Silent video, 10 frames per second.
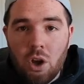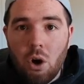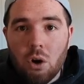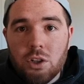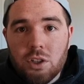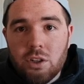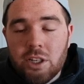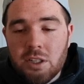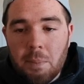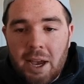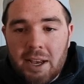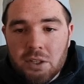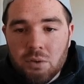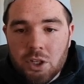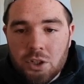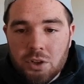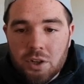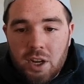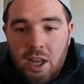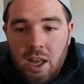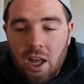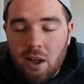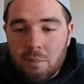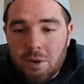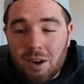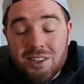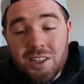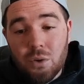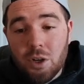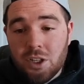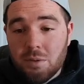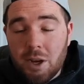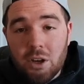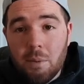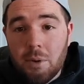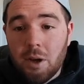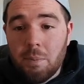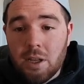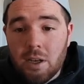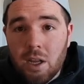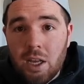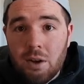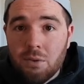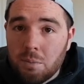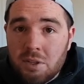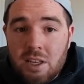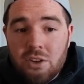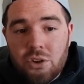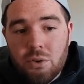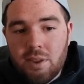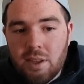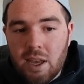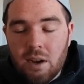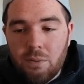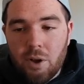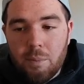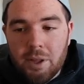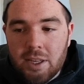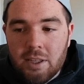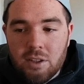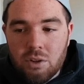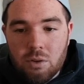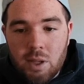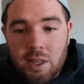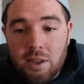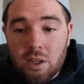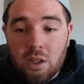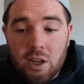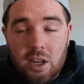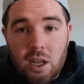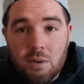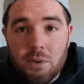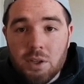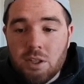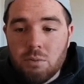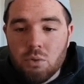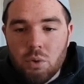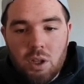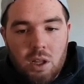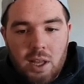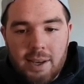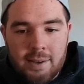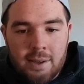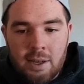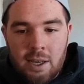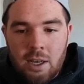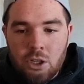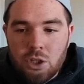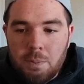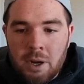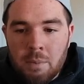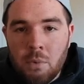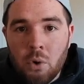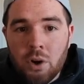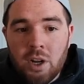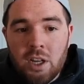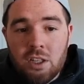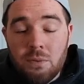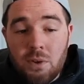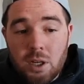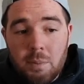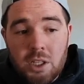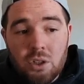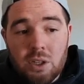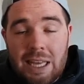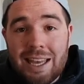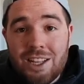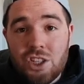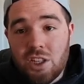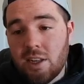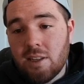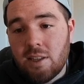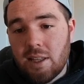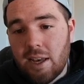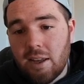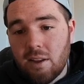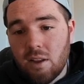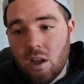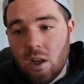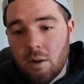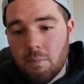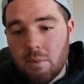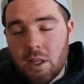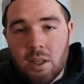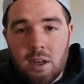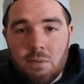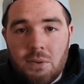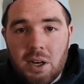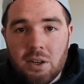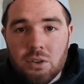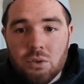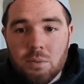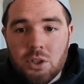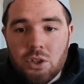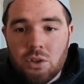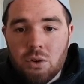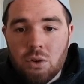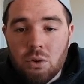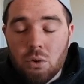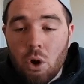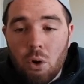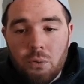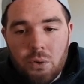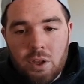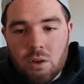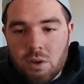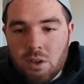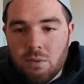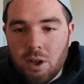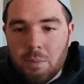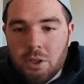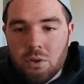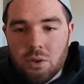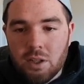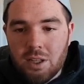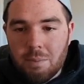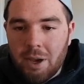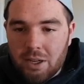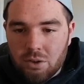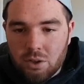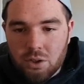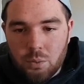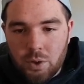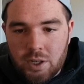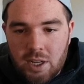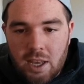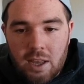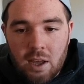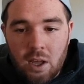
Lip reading: arsenal as a pass rusher. You obviously questions about coming up from D2 to the NFL, but like he's a dude that I think a lot of NFL teams really like. Just pair more developmental edge into that Atlanta Falcons room, and just dude who hopefully you can develop into an elite pass rusher one day.